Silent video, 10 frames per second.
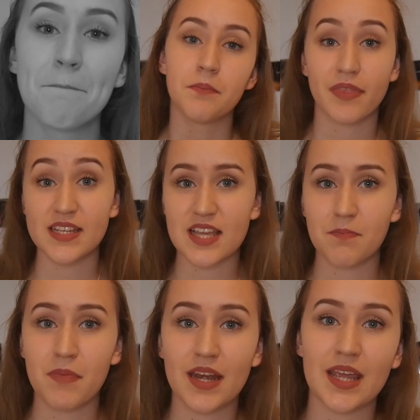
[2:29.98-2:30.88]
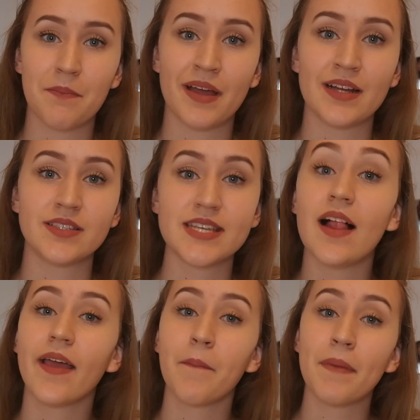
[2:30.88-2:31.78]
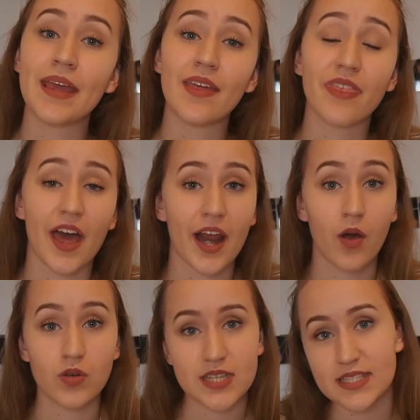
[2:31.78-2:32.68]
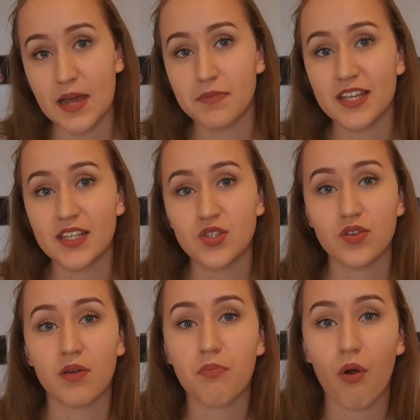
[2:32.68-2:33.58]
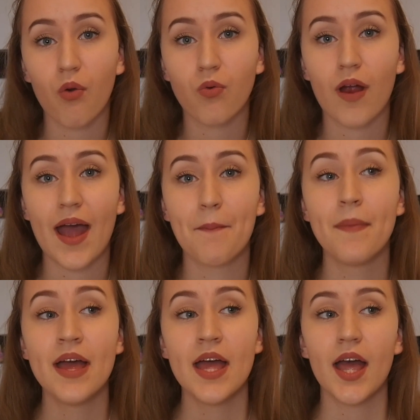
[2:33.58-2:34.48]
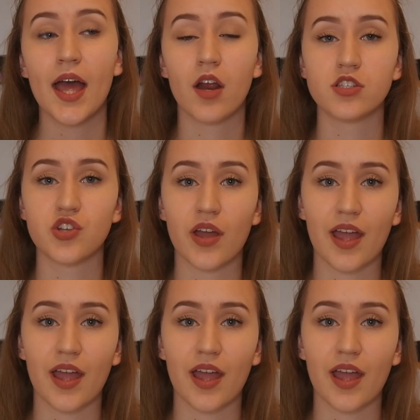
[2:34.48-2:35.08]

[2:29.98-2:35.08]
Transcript: But they sent me an email telling me that I was accepted into their program, and also I